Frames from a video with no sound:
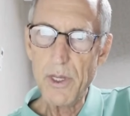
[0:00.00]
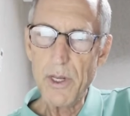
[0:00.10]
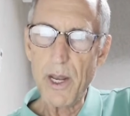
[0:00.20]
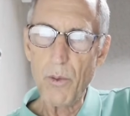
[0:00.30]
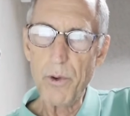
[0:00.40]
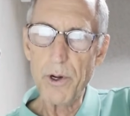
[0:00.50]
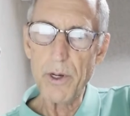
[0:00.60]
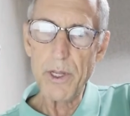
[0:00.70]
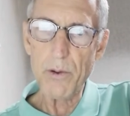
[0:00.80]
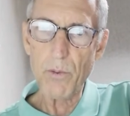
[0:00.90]
Now,
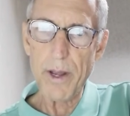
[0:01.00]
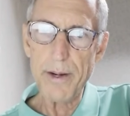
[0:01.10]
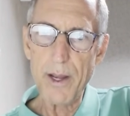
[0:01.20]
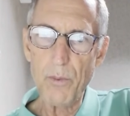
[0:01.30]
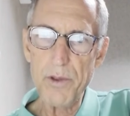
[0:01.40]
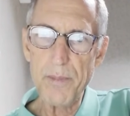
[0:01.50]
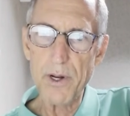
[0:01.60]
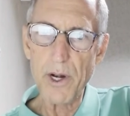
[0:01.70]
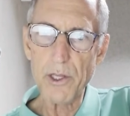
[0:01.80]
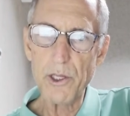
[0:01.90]
right now we've been
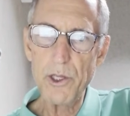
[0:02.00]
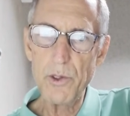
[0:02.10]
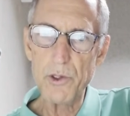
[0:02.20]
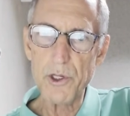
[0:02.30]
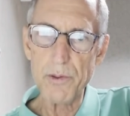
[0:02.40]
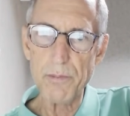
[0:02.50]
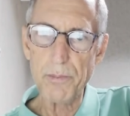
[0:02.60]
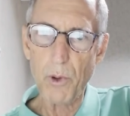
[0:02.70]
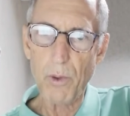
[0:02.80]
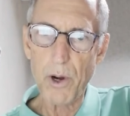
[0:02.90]
in a huge
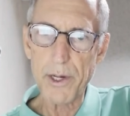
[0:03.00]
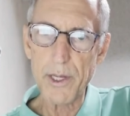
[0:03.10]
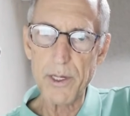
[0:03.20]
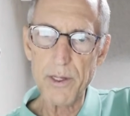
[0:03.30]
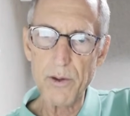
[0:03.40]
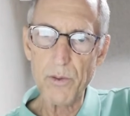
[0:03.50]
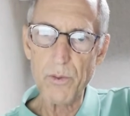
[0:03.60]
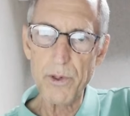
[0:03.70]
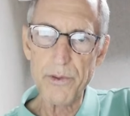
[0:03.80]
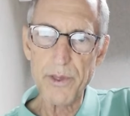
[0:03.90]
bull market
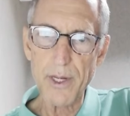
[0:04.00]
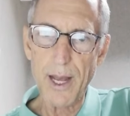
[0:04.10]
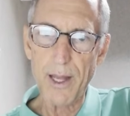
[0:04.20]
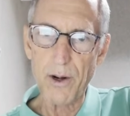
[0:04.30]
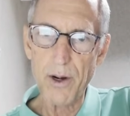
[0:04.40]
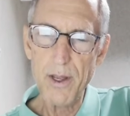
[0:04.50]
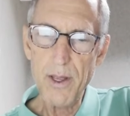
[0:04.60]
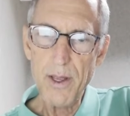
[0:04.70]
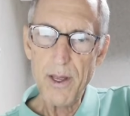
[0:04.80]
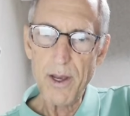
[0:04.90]
with the dollar,
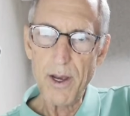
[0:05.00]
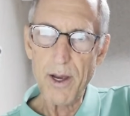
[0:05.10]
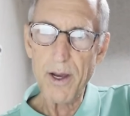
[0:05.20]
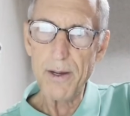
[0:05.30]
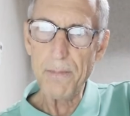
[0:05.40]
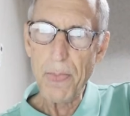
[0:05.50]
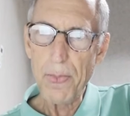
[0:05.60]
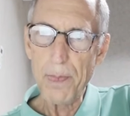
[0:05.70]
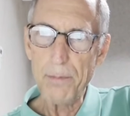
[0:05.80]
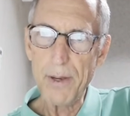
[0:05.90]

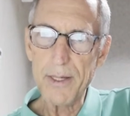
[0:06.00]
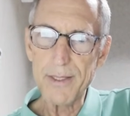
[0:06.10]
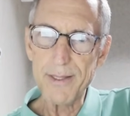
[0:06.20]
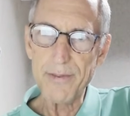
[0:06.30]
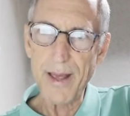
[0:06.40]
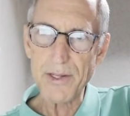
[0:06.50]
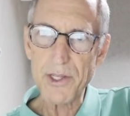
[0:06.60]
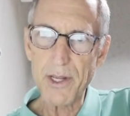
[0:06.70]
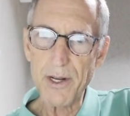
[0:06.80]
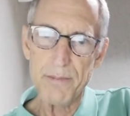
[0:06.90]
but
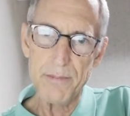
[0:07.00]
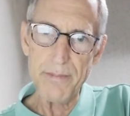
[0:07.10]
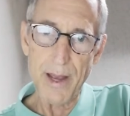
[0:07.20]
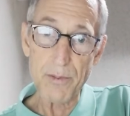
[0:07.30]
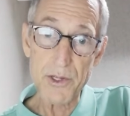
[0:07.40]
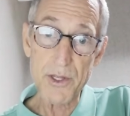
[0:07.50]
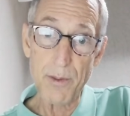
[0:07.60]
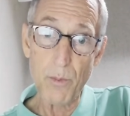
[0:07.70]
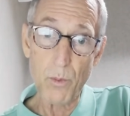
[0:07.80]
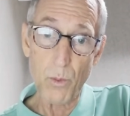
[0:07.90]
that
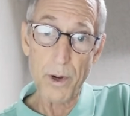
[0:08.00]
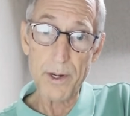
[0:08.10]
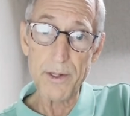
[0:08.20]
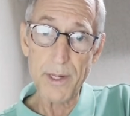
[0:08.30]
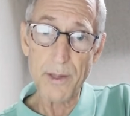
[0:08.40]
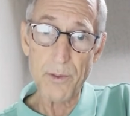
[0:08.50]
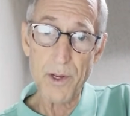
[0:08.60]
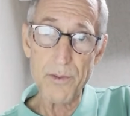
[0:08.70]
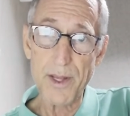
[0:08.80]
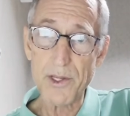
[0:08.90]
somewhere down the
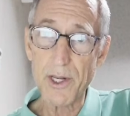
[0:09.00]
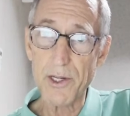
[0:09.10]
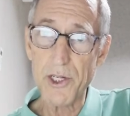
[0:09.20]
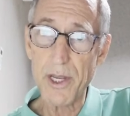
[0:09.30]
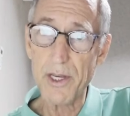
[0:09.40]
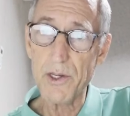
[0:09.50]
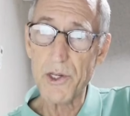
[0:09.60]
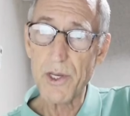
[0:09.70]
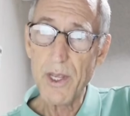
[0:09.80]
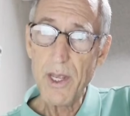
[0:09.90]
road that's going to change.